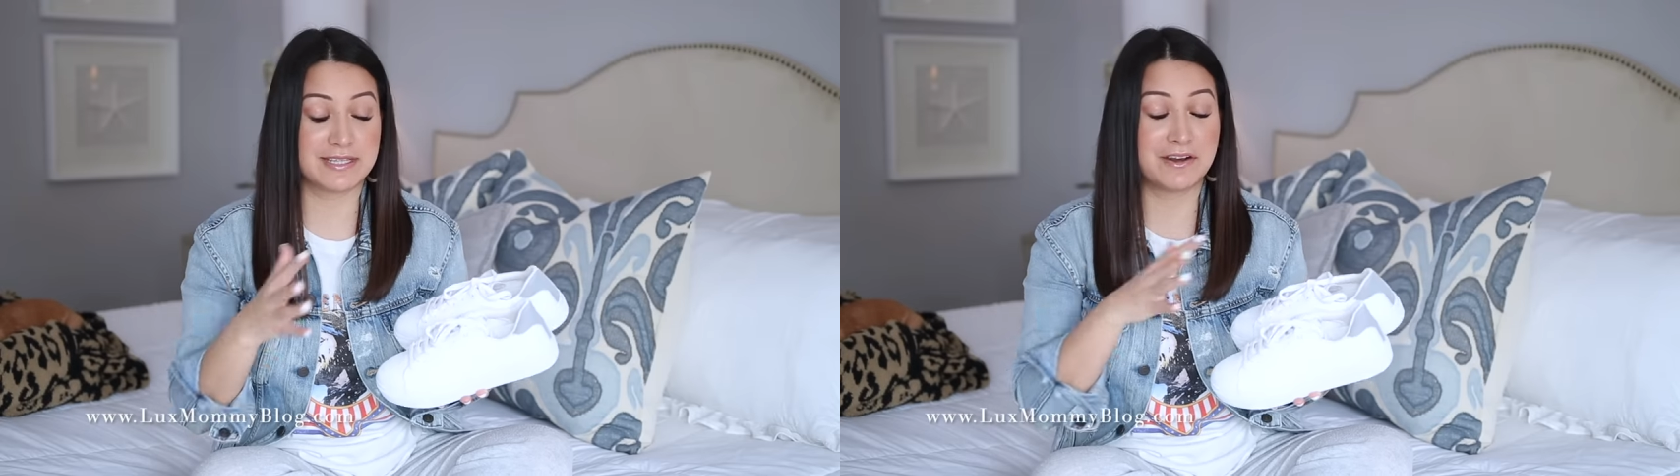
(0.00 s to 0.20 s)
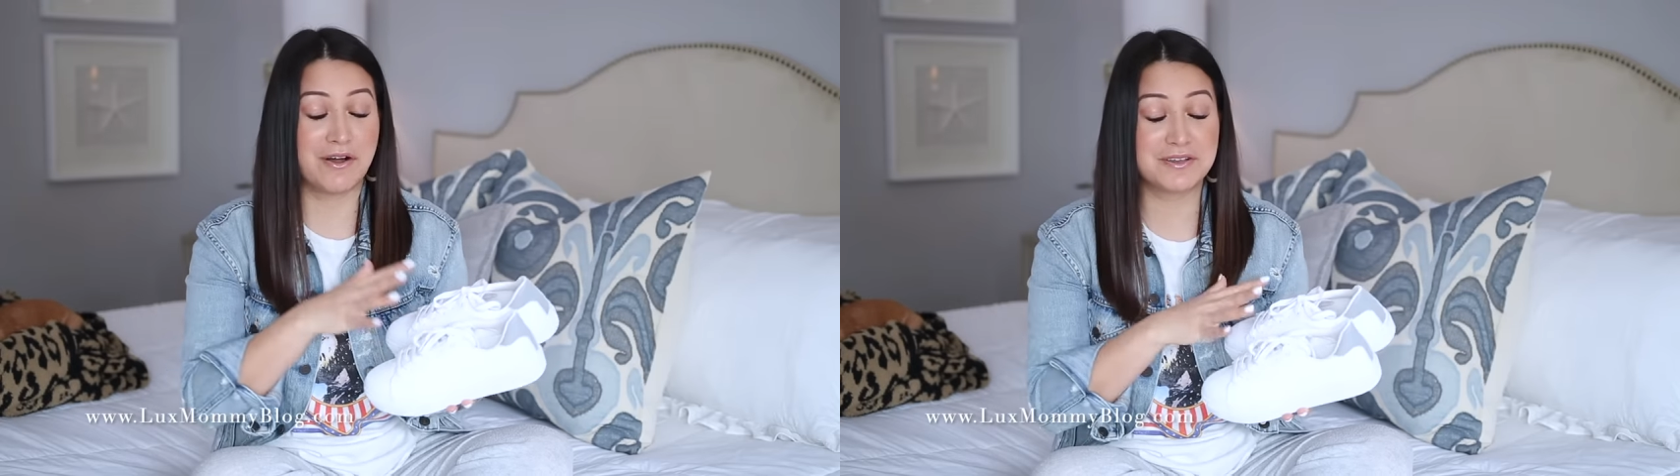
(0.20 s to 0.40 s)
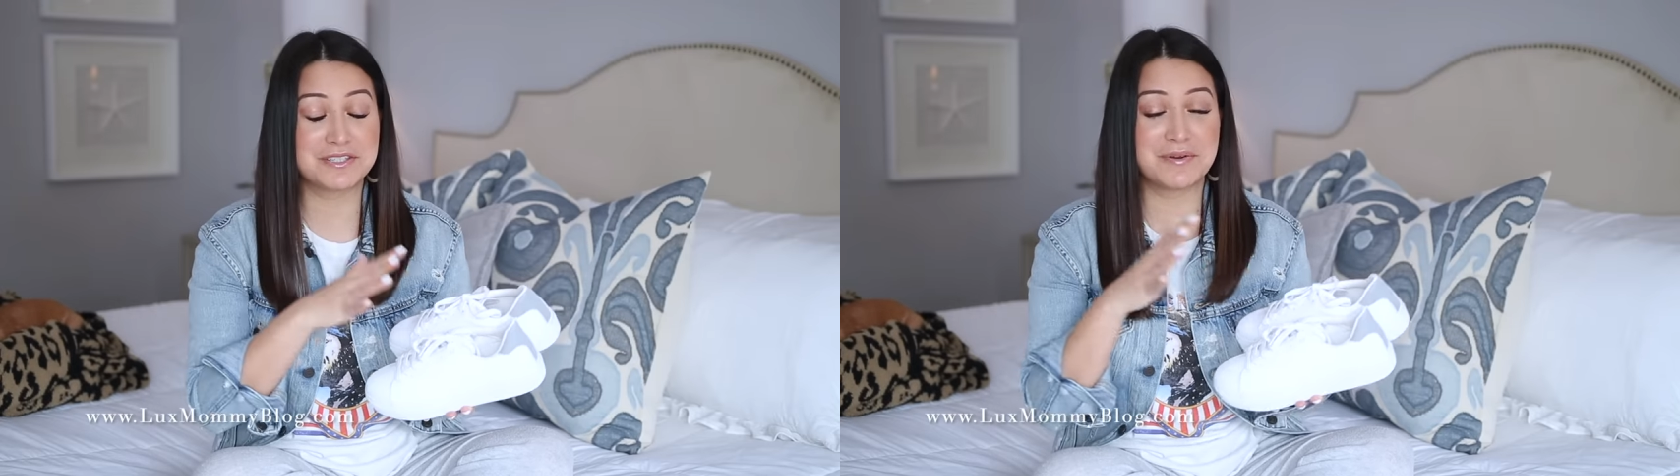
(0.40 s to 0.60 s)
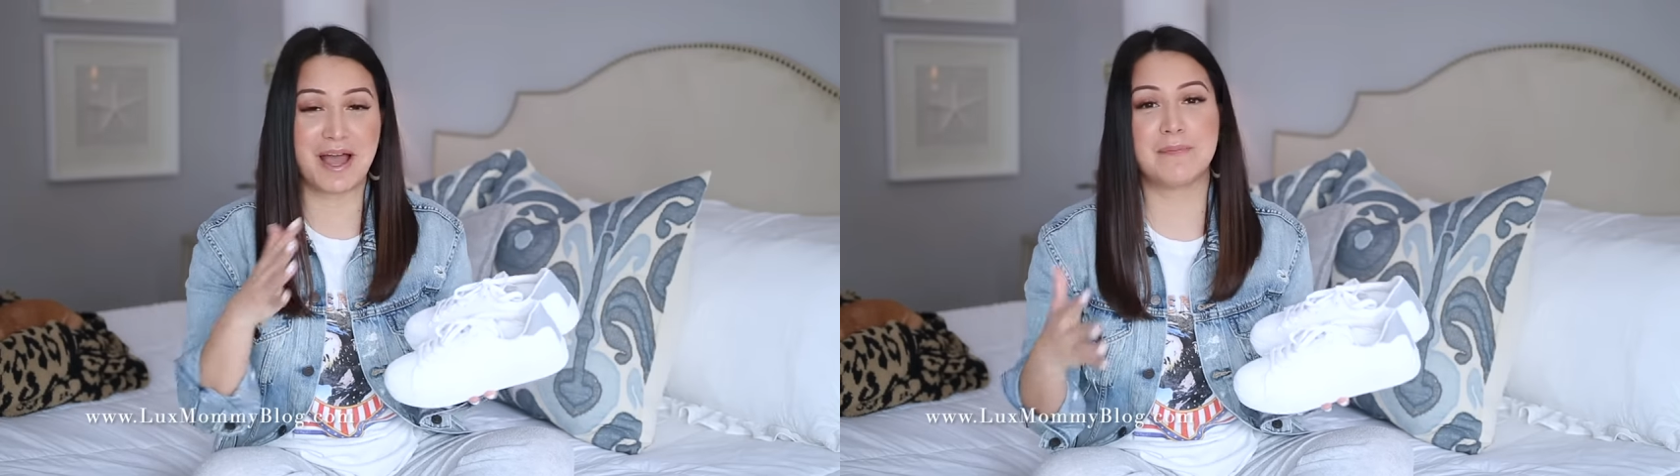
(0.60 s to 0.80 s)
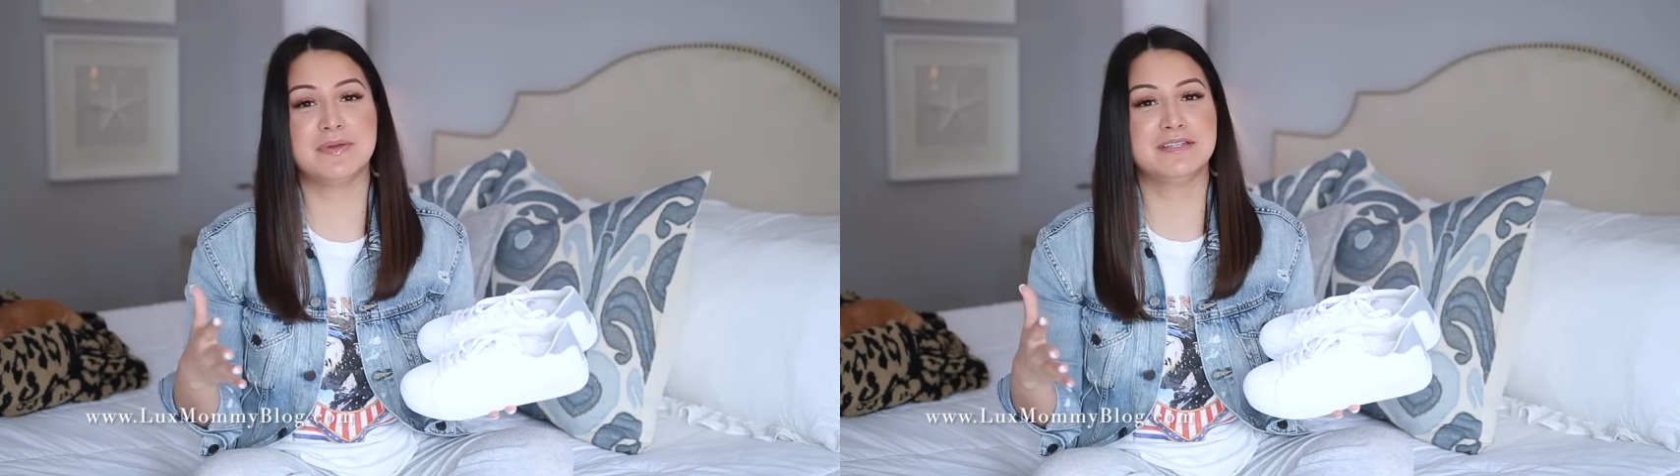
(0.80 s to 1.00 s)
It also
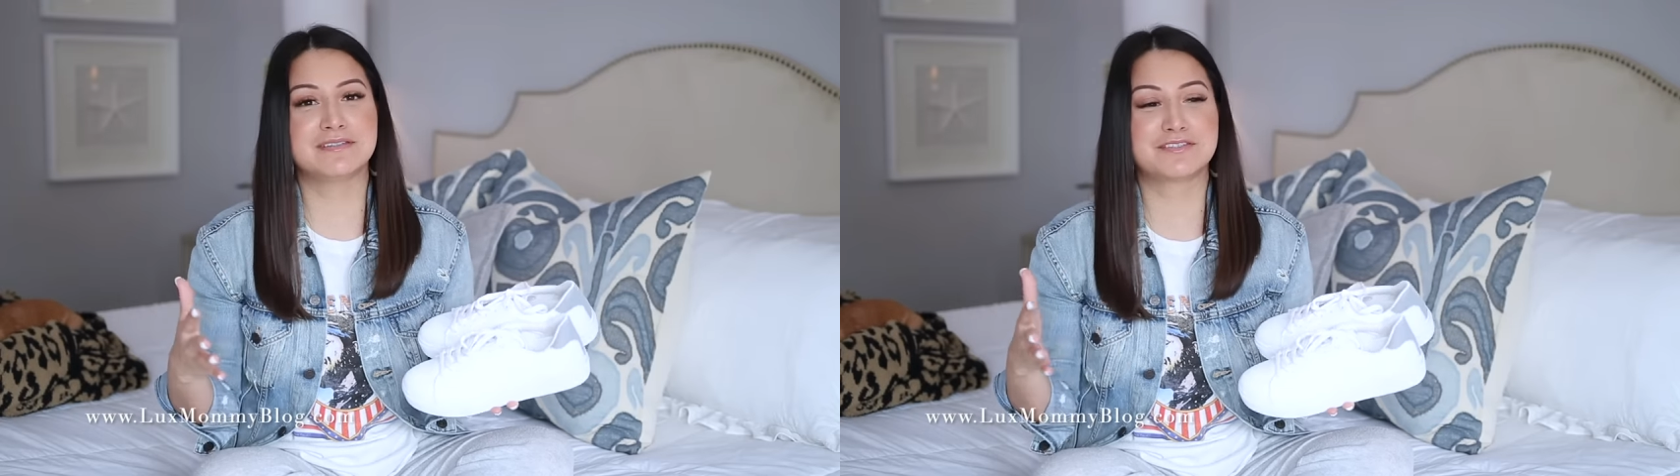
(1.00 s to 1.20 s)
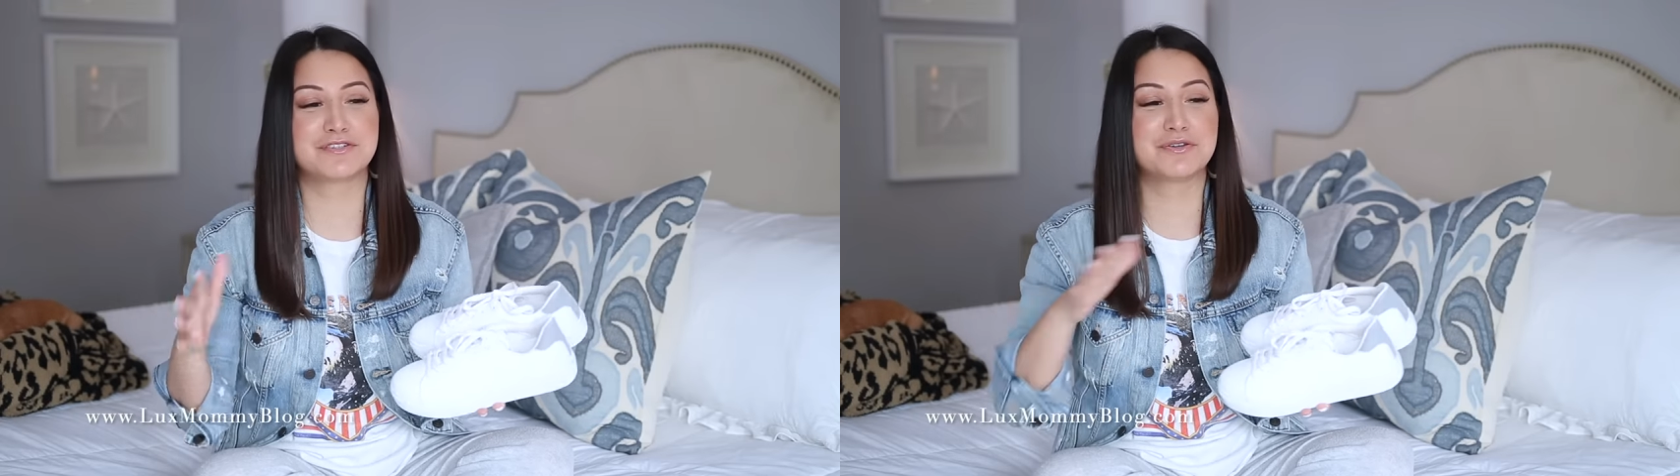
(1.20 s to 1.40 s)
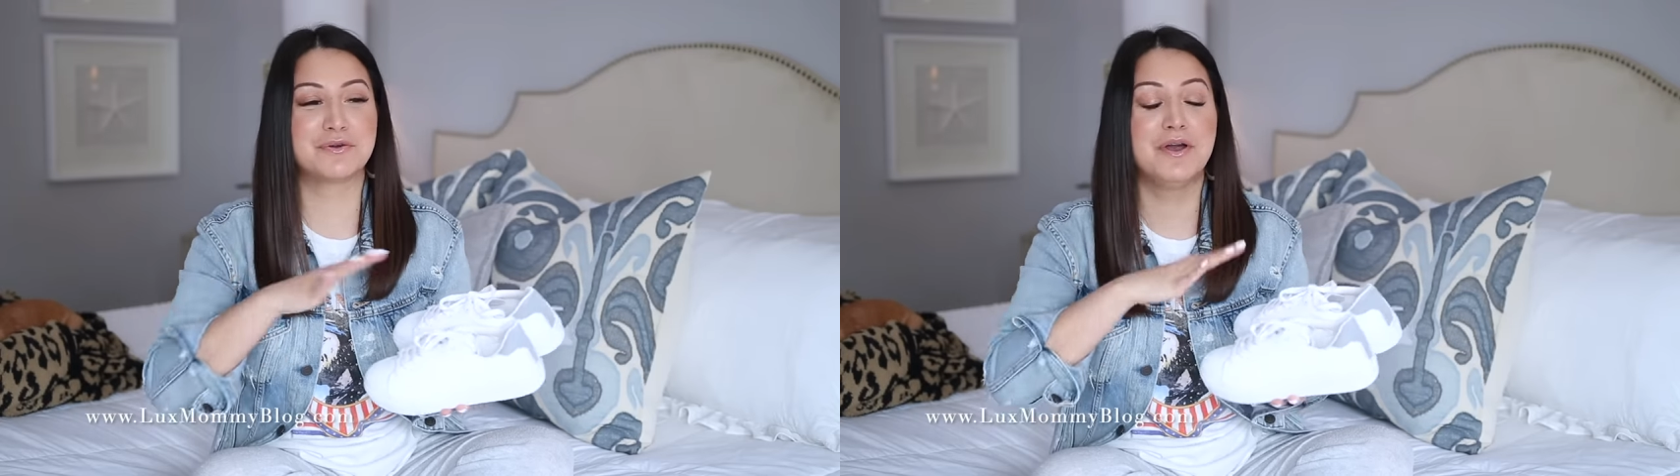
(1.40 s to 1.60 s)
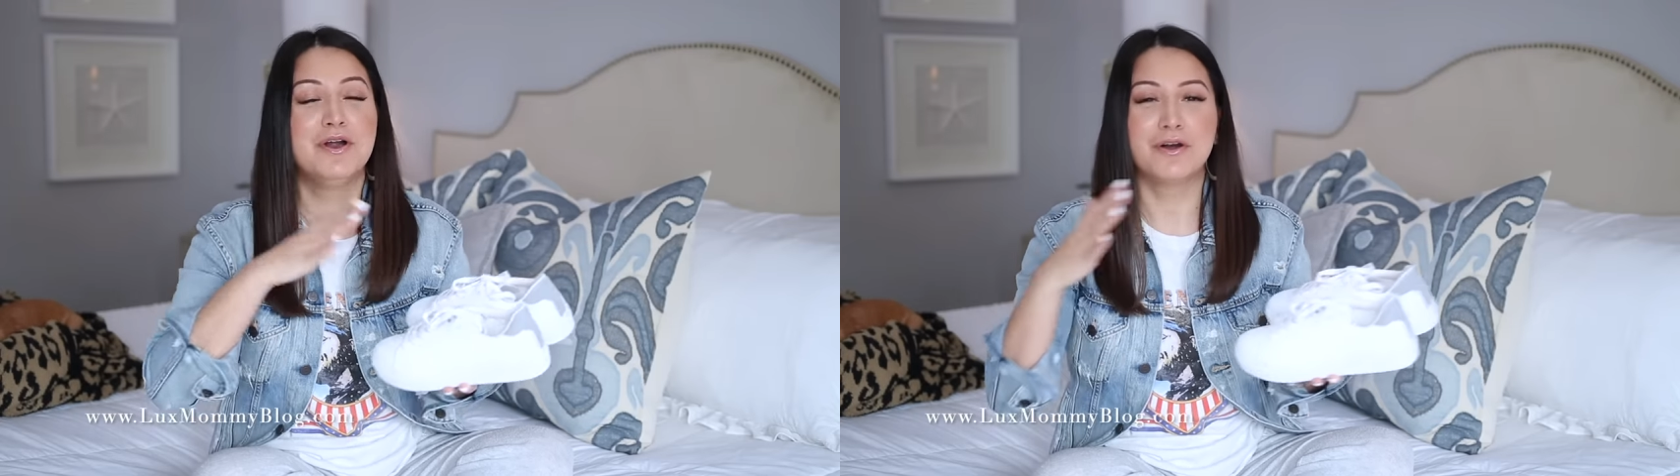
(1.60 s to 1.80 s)
happens to